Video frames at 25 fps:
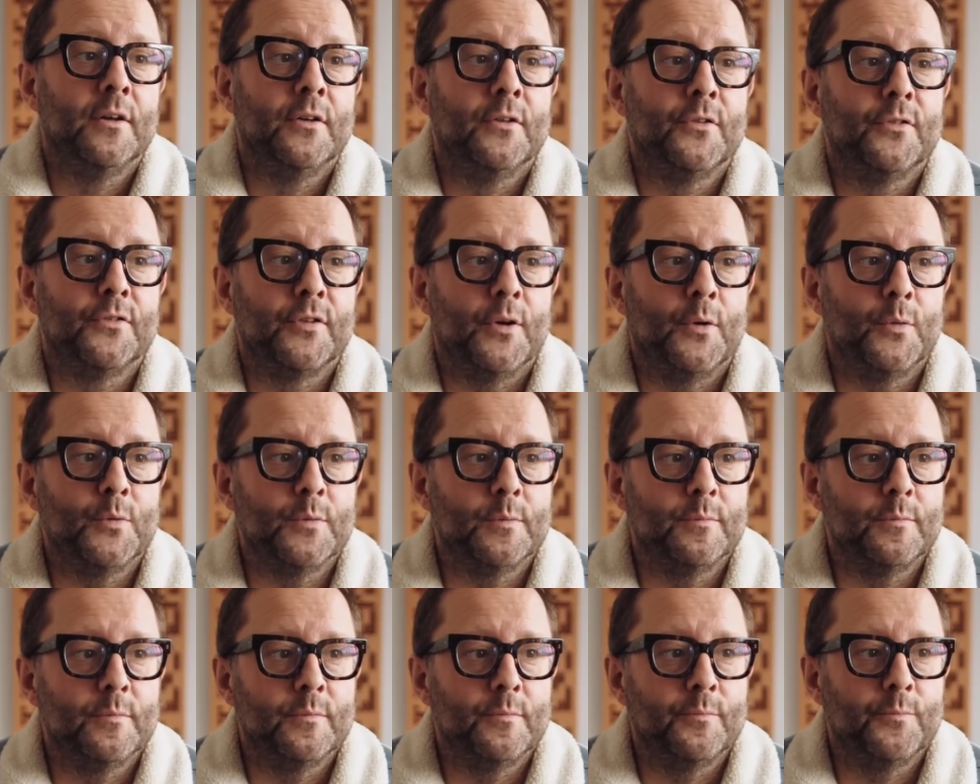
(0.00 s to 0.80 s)
So
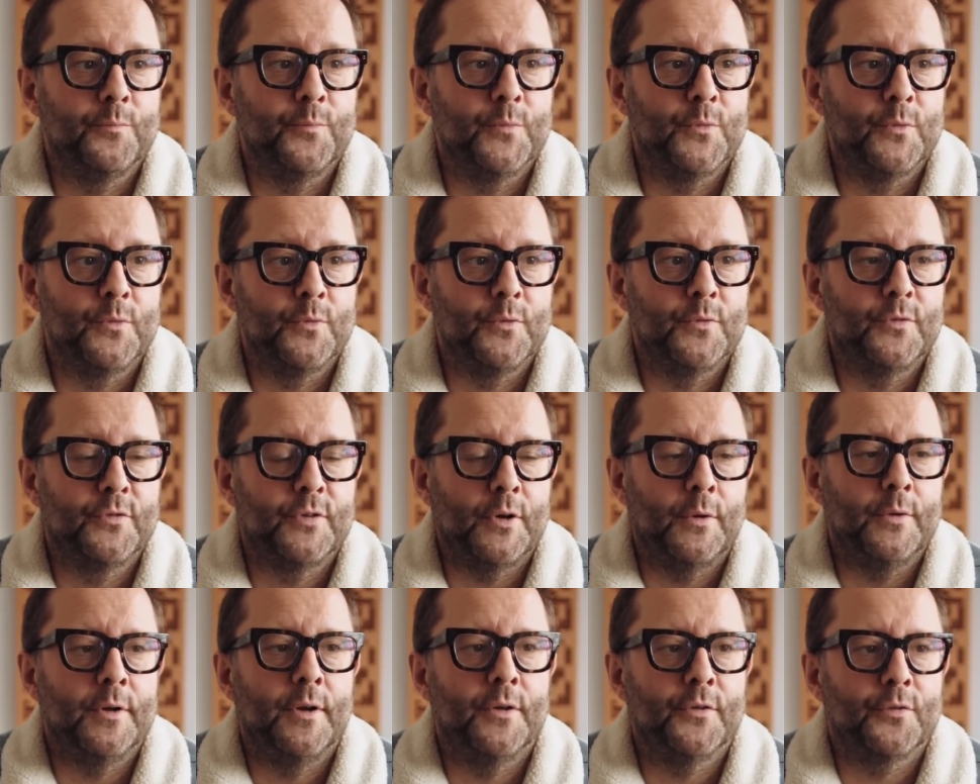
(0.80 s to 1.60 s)

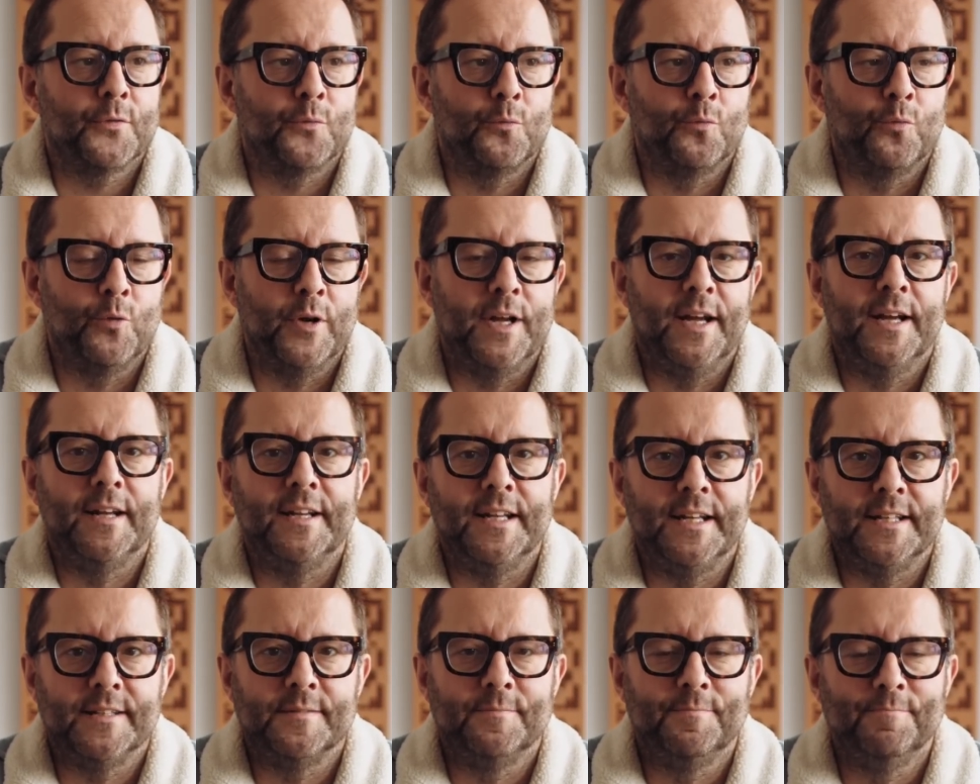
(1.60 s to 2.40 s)
Sonos
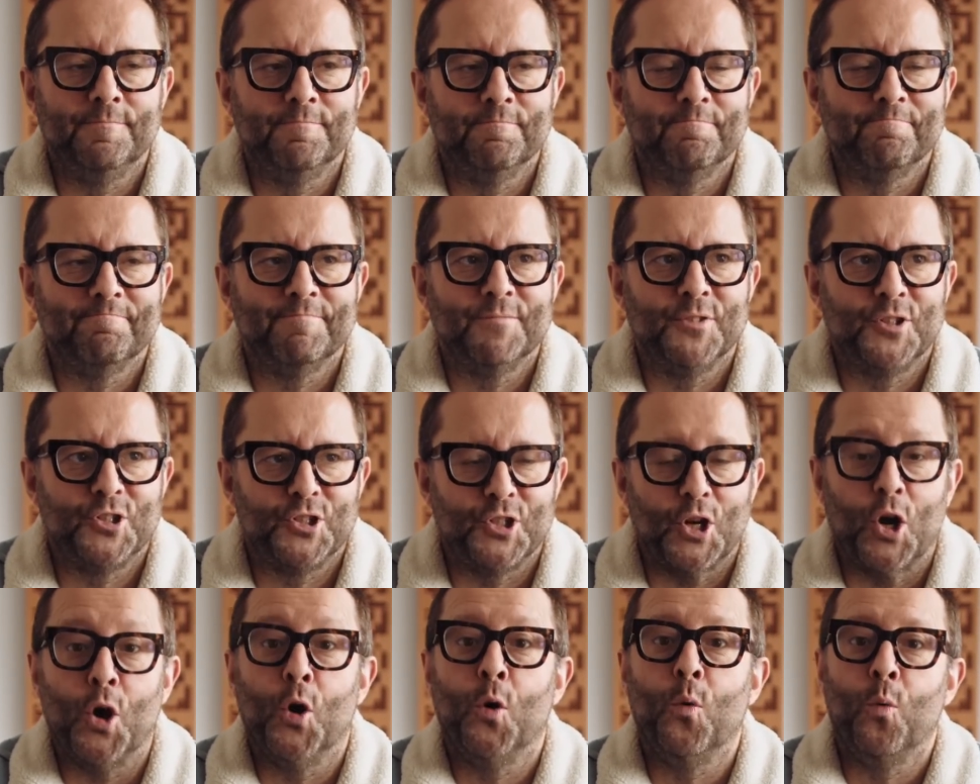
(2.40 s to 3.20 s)
really
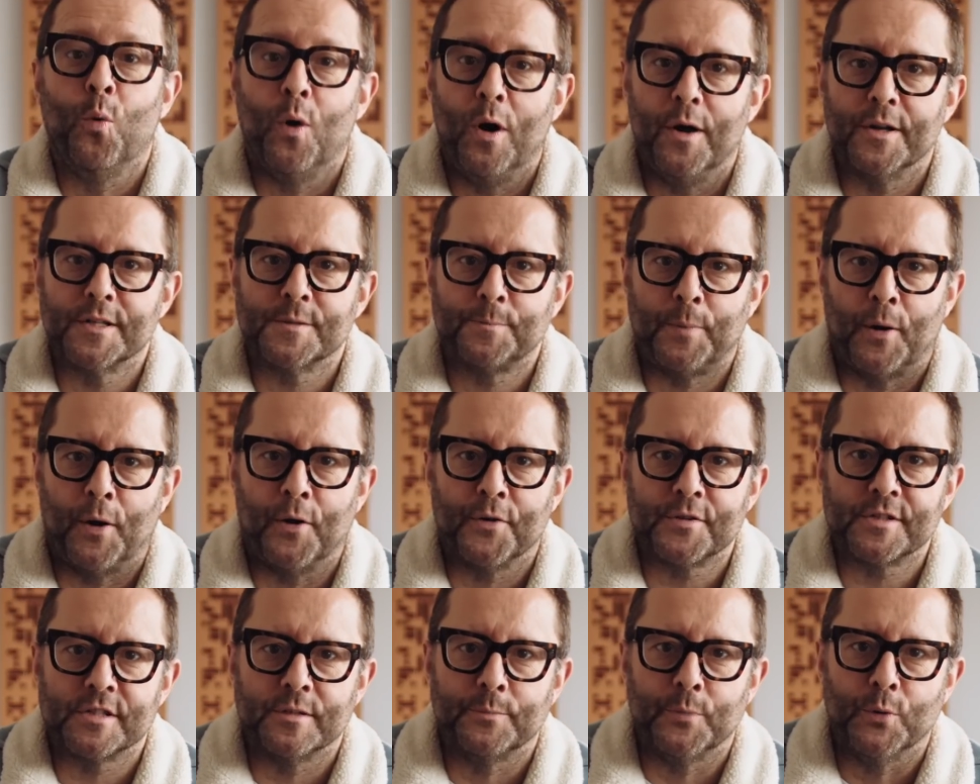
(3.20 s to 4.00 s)
show what's
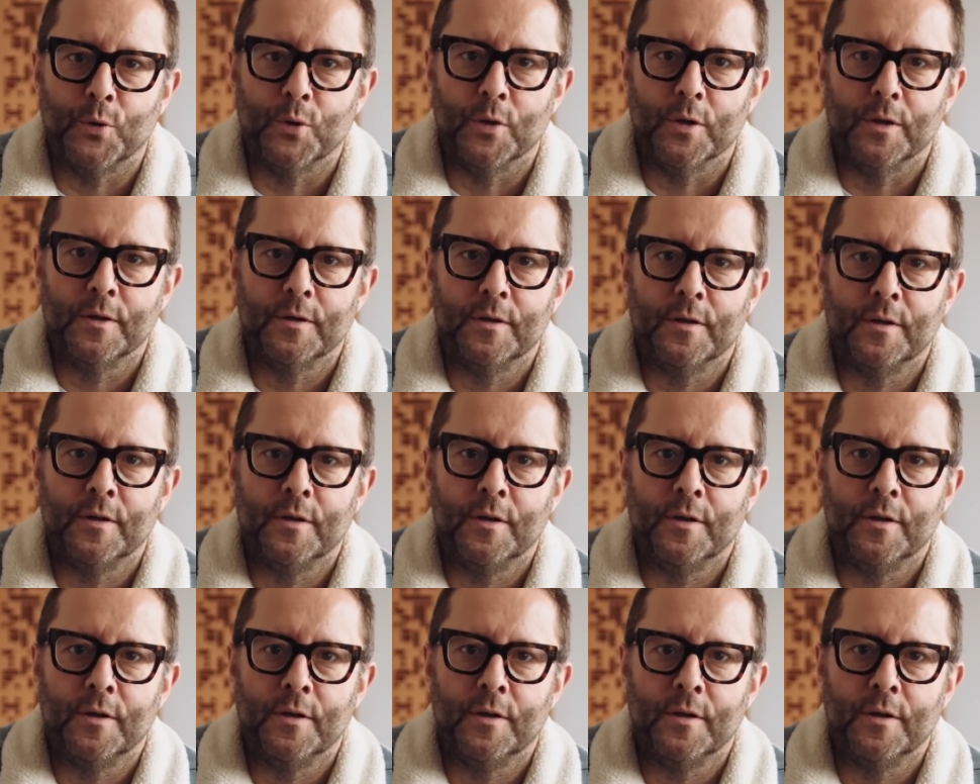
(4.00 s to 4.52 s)
possible